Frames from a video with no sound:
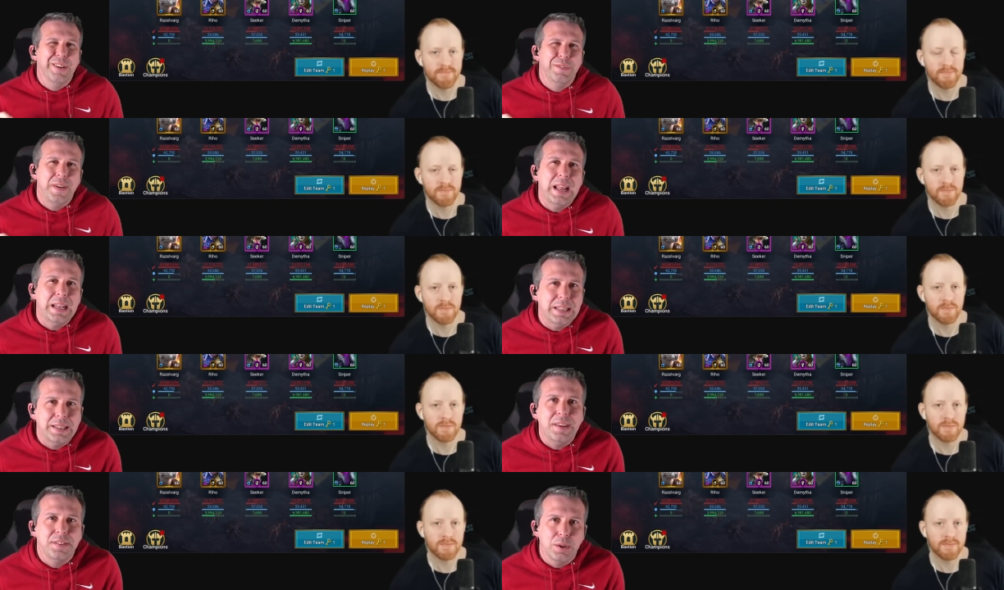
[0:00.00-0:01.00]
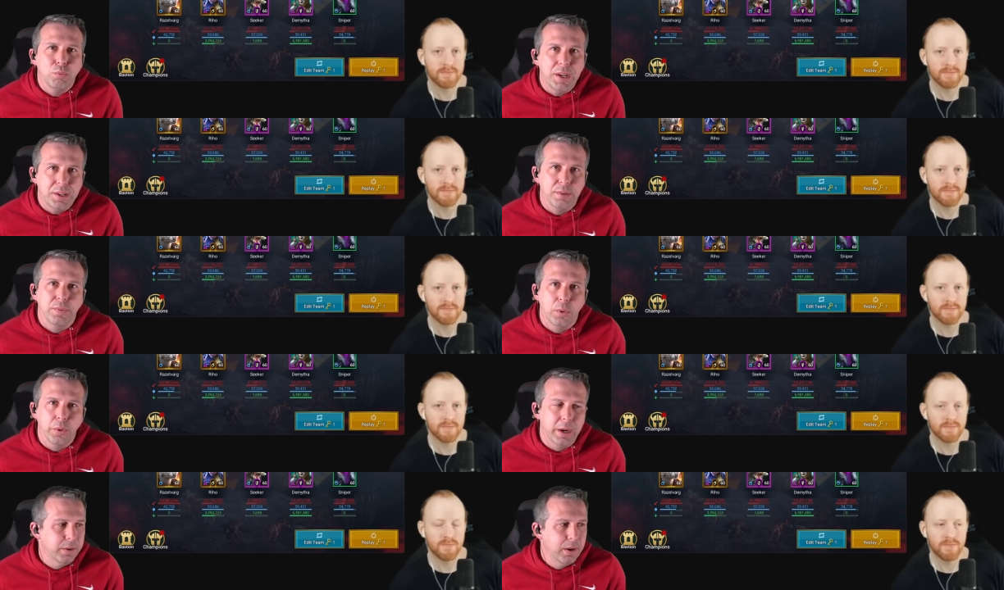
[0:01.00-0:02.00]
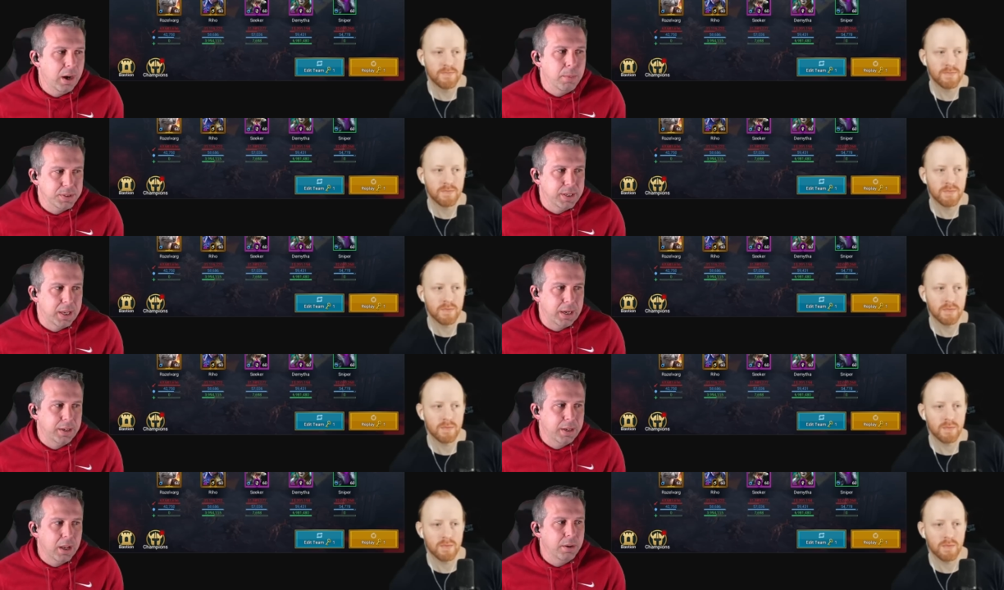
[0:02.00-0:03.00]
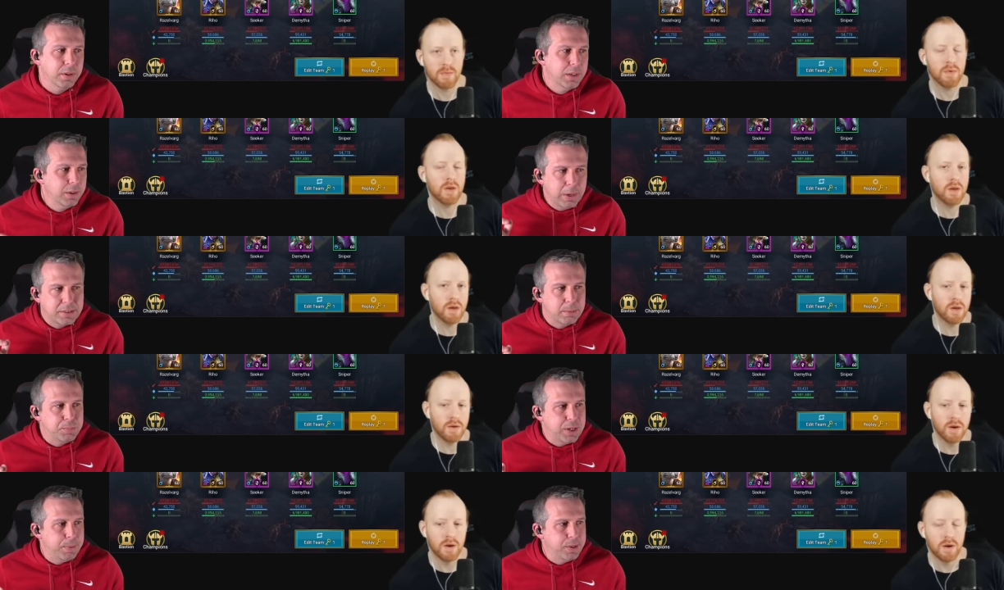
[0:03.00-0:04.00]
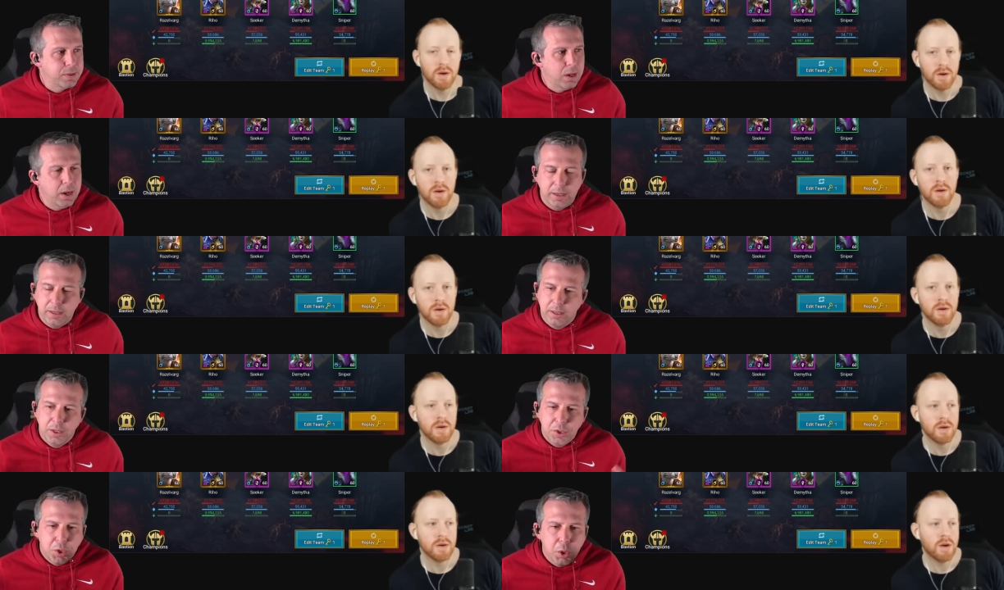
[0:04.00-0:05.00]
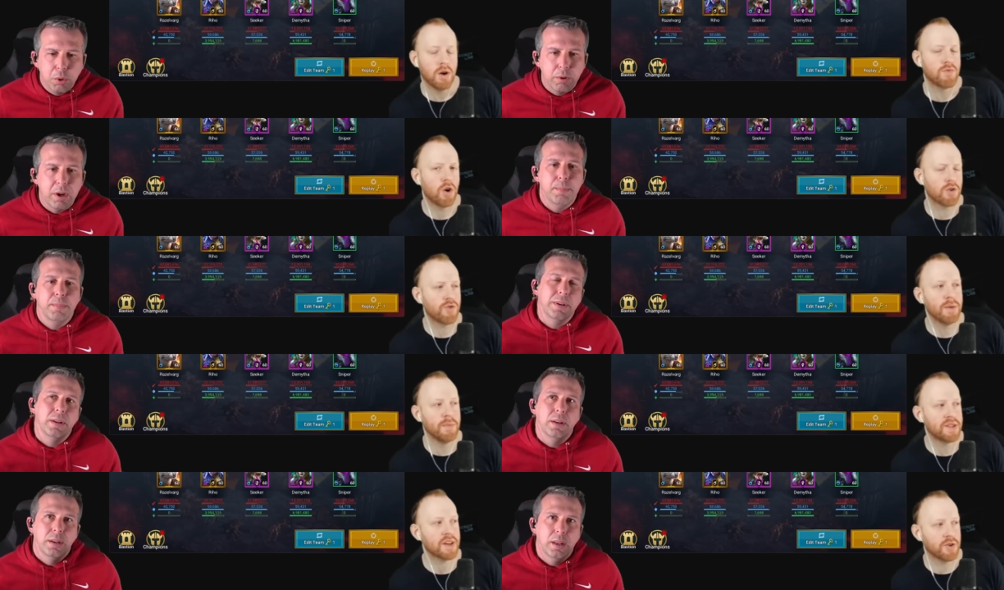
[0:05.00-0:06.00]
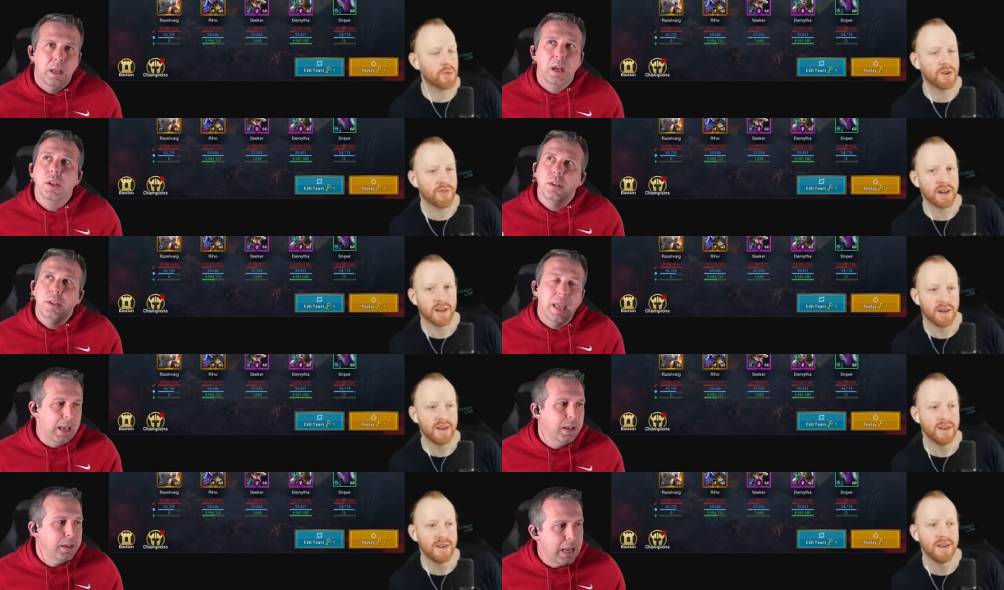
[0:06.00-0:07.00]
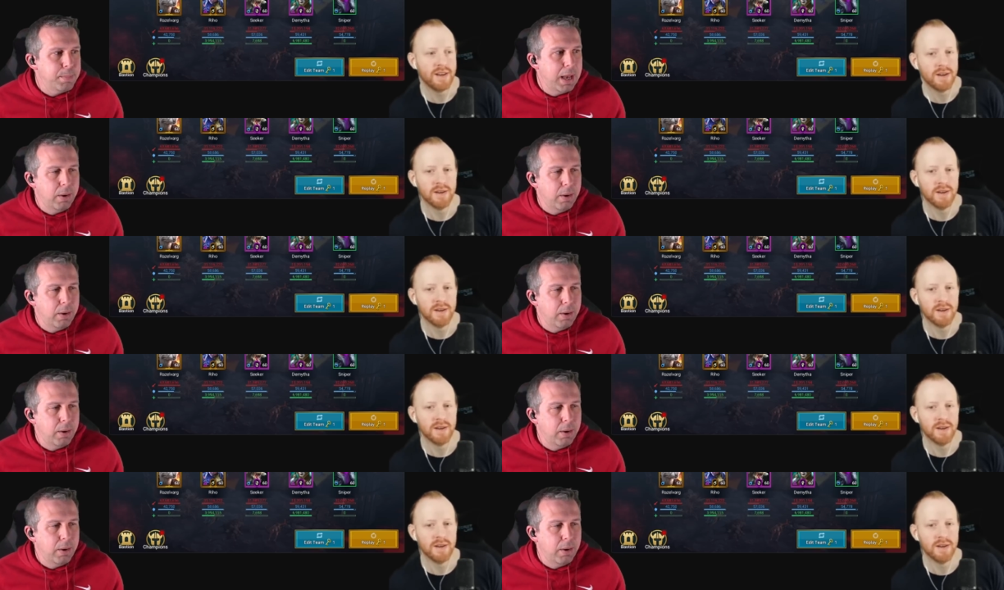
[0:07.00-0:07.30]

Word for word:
Speaker 1: a fairly decent reason for it. I would say, you know, we had some champions like Urogrim.
Speaker 2: is a good one, uh, right?
Speaker 1: Yeah, it came